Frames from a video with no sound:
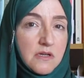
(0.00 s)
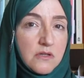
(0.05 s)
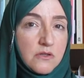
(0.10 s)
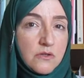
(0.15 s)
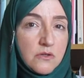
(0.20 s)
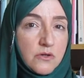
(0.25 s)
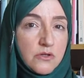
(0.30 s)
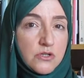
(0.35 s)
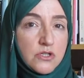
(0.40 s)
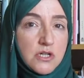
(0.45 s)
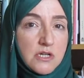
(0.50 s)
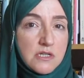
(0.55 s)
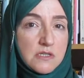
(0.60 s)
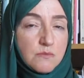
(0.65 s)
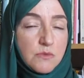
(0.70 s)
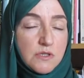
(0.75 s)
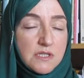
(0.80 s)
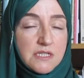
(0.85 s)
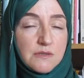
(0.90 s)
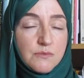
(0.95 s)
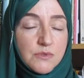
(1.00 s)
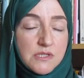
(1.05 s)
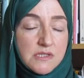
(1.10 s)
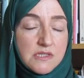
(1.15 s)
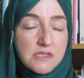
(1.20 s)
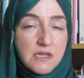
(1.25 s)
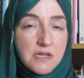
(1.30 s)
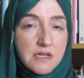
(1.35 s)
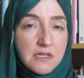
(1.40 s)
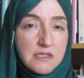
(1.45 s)
not just Muslim
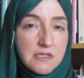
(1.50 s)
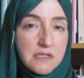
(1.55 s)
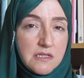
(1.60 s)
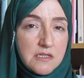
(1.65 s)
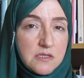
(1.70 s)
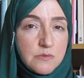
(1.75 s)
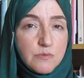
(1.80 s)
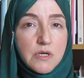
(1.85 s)
societies,